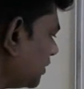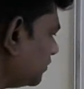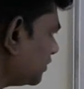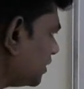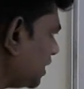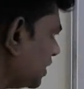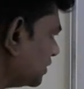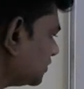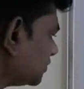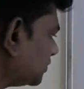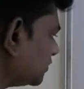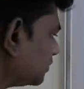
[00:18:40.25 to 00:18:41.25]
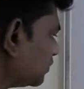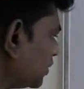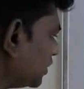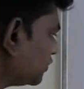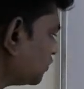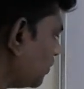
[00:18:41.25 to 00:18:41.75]
times s
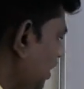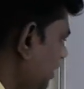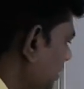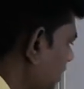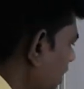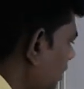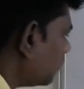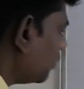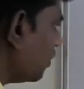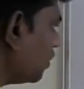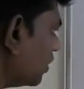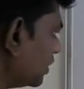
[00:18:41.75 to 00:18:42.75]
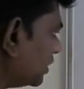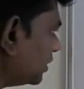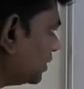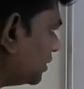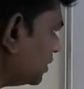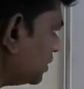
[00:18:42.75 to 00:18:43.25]
plus 1 upon
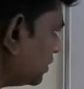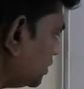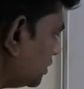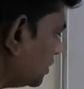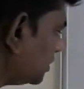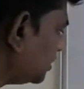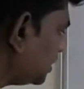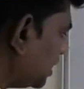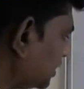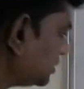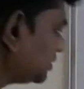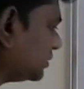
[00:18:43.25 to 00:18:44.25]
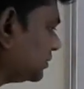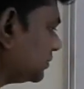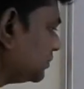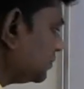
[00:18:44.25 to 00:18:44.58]
s